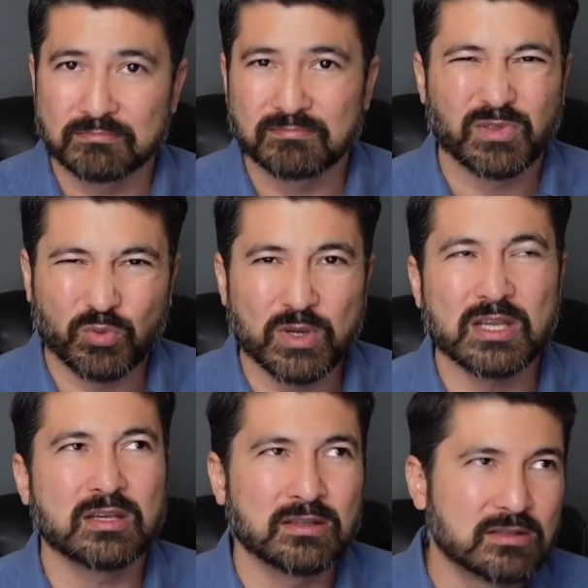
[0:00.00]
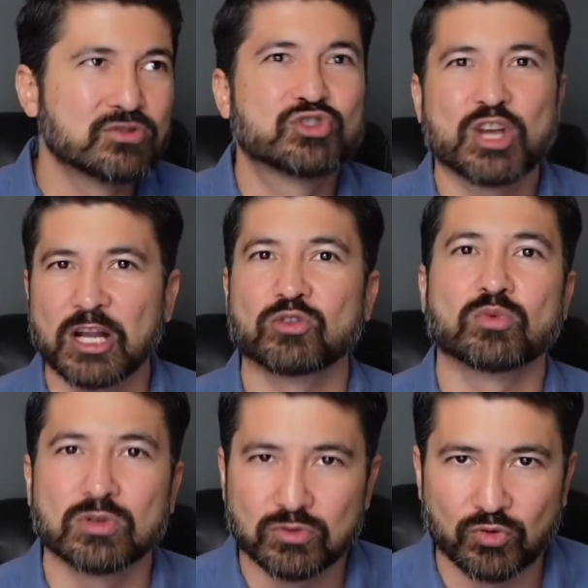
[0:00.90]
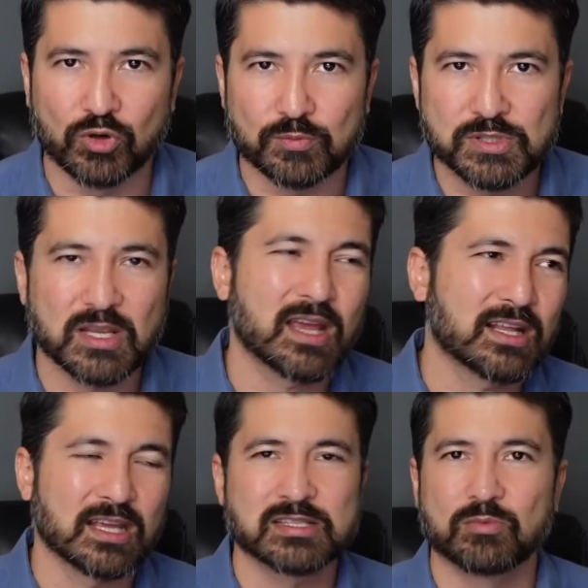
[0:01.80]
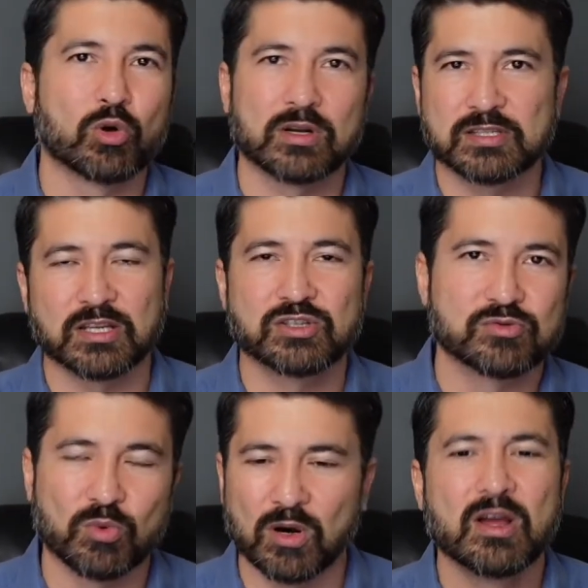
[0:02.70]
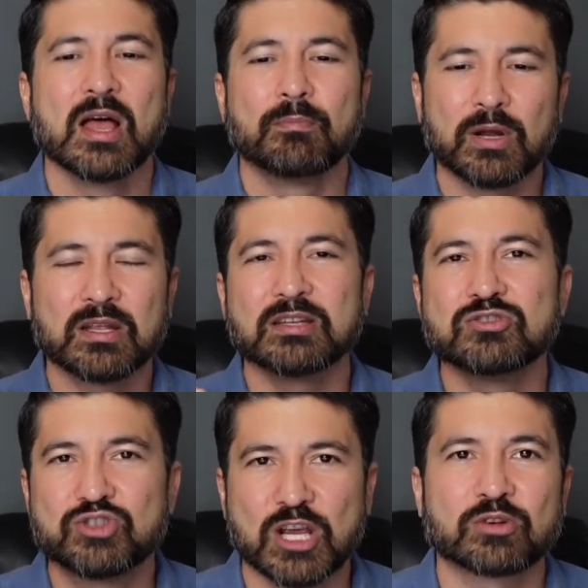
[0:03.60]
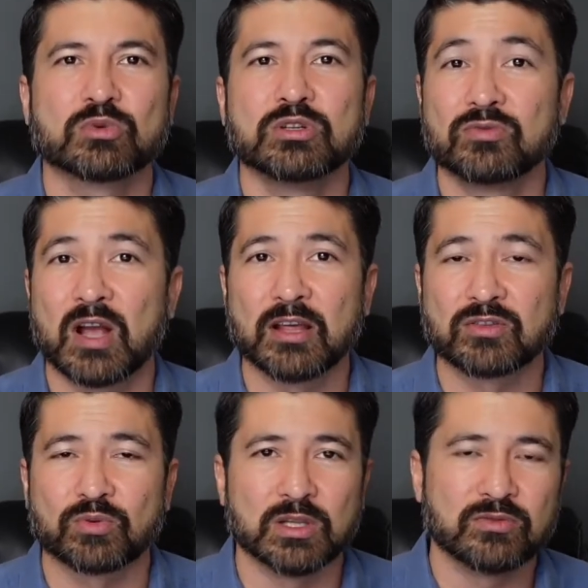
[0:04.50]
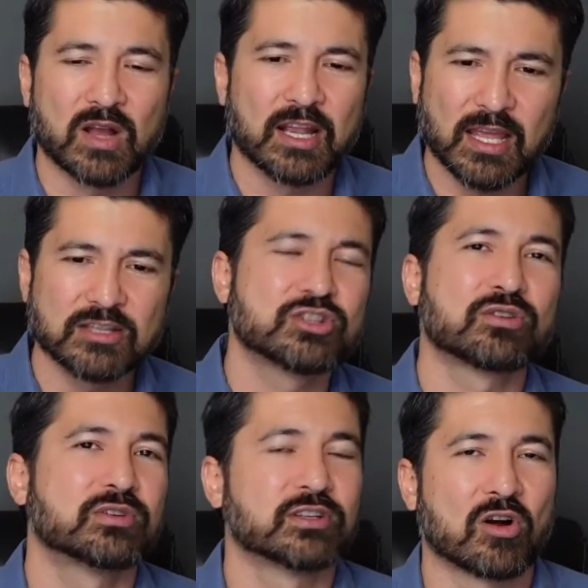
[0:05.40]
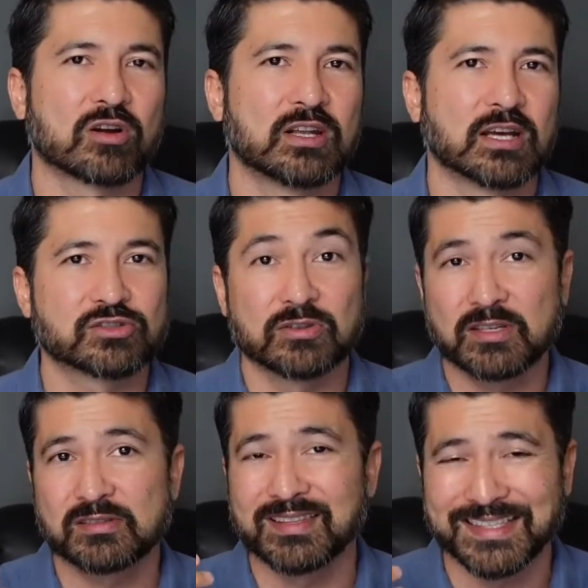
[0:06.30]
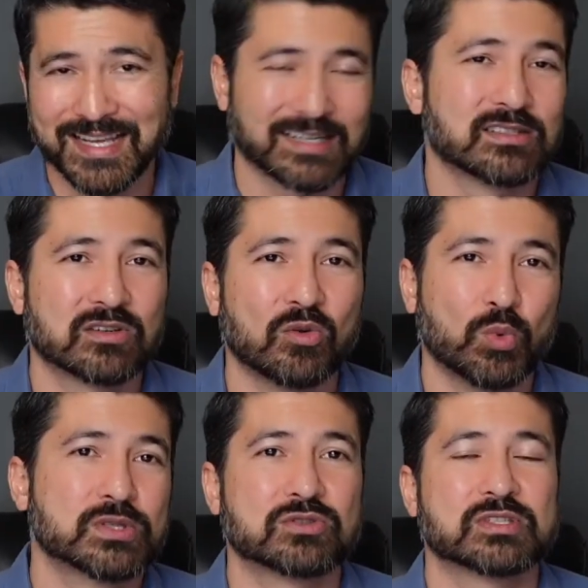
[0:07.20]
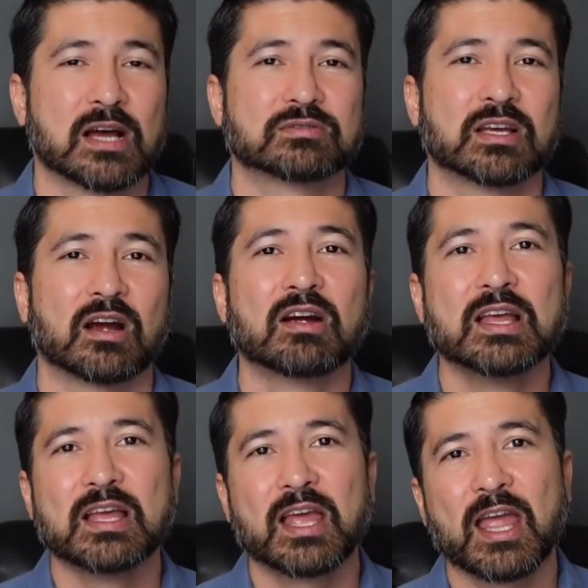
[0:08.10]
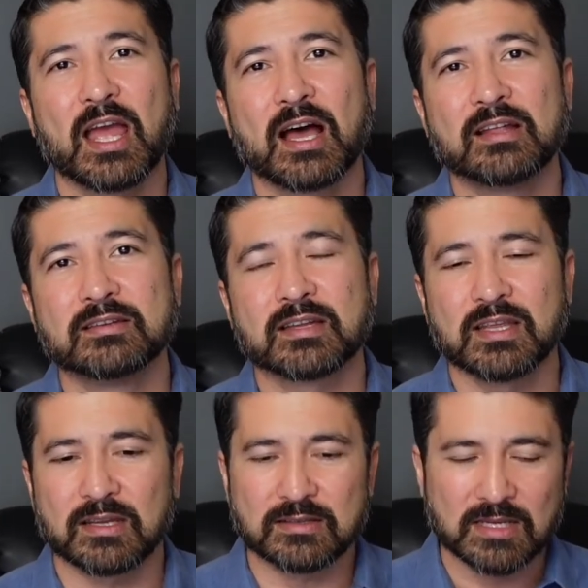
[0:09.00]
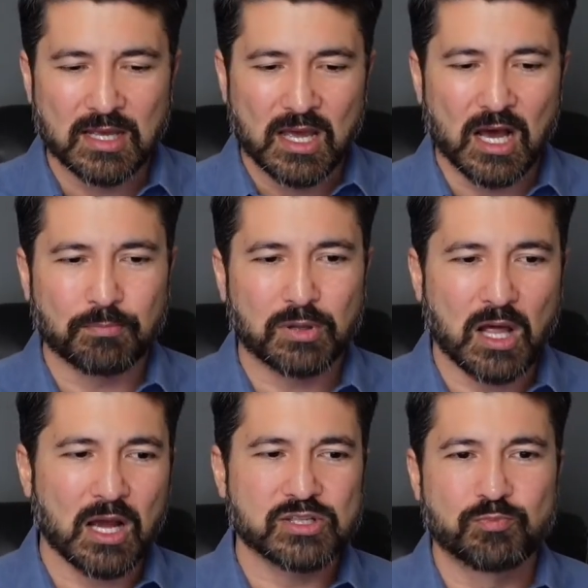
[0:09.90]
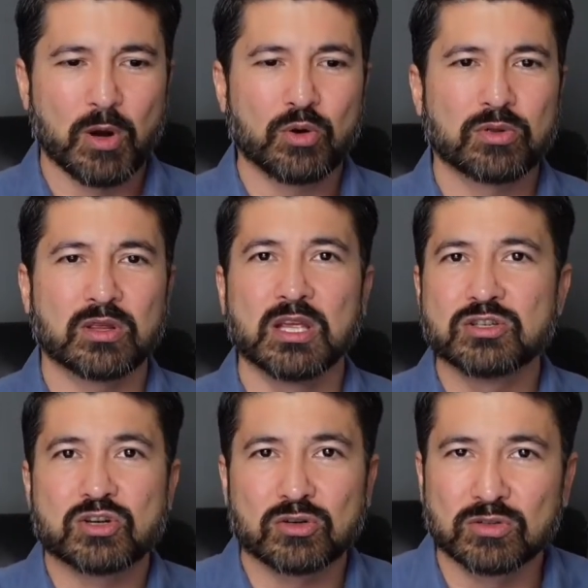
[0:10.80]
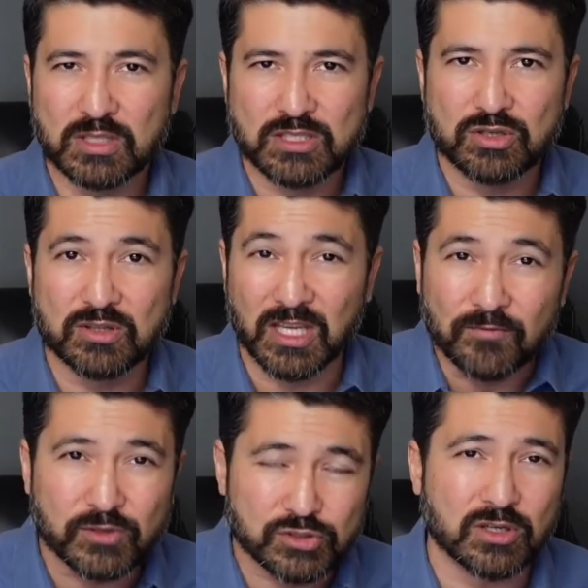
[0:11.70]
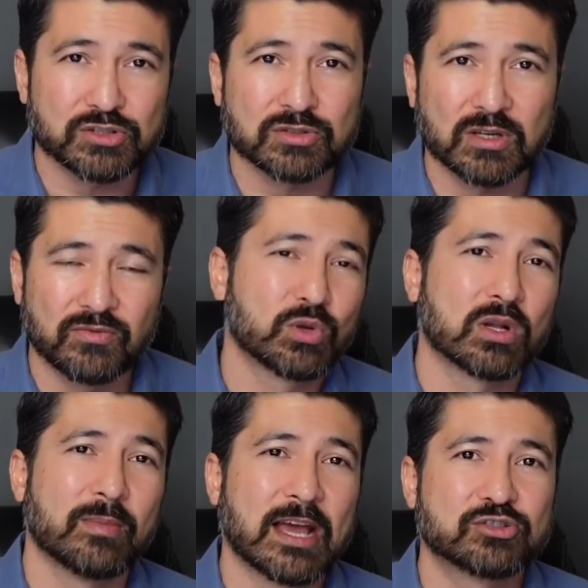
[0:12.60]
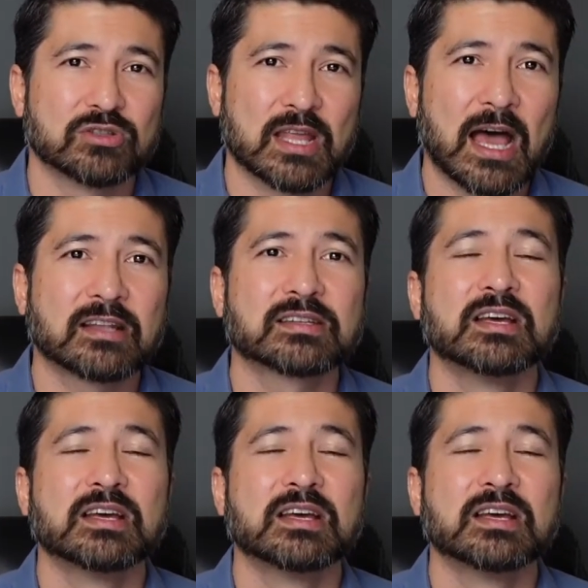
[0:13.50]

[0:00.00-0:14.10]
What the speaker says: three general groups, and again, some organizations more, but in general, you've got three. You've got engineering and architecture. These are the technical wizards out there, and it applies both internally to the infrastructure, if you can imagine that,